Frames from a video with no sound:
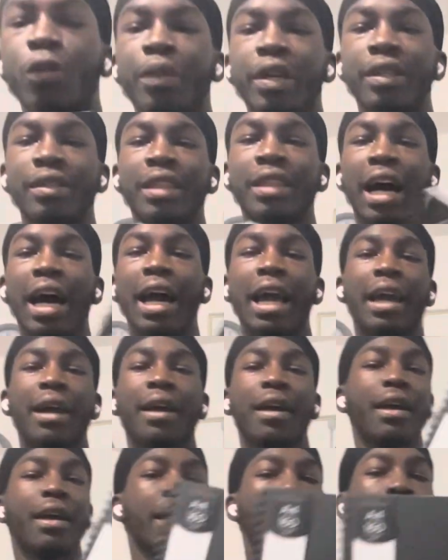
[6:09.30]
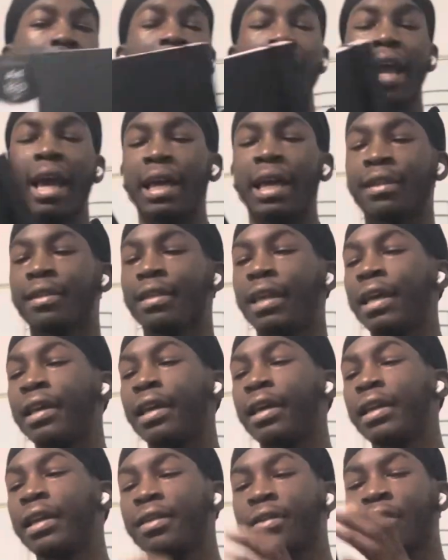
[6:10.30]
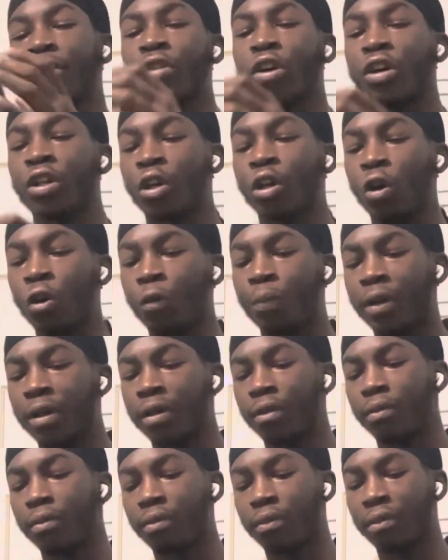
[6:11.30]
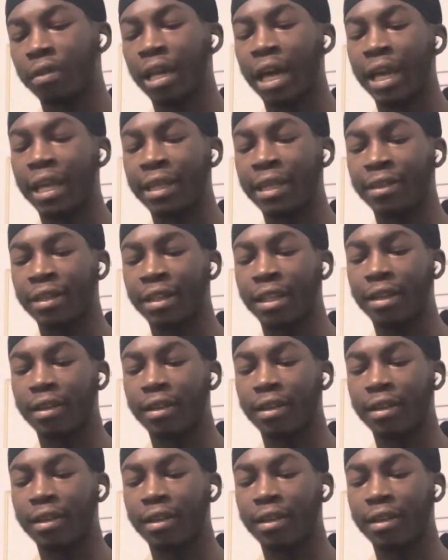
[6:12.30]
means that it's not gonna open that easily.